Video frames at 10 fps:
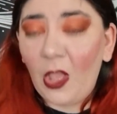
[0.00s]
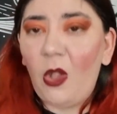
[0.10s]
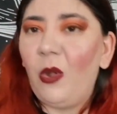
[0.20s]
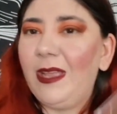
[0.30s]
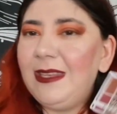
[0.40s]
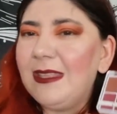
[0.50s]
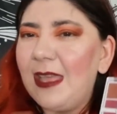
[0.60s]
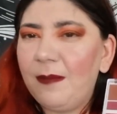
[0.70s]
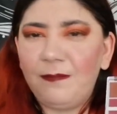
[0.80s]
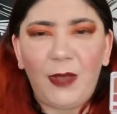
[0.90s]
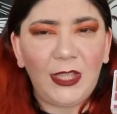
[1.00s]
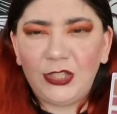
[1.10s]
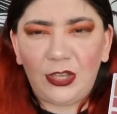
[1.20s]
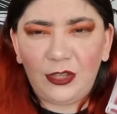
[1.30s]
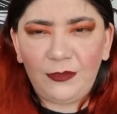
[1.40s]
or any of their
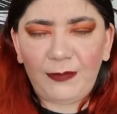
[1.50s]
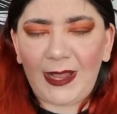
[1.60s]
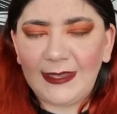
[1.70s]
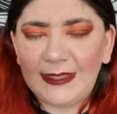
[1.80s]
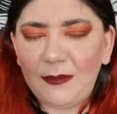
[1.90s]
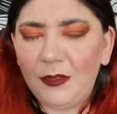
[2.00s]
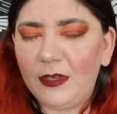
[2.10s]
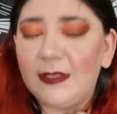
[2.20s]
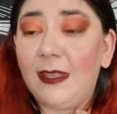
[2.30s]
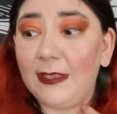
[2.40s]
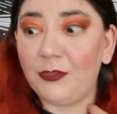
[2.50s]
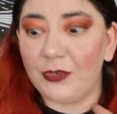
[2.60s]
eyeshadow palettes, to be honest, like these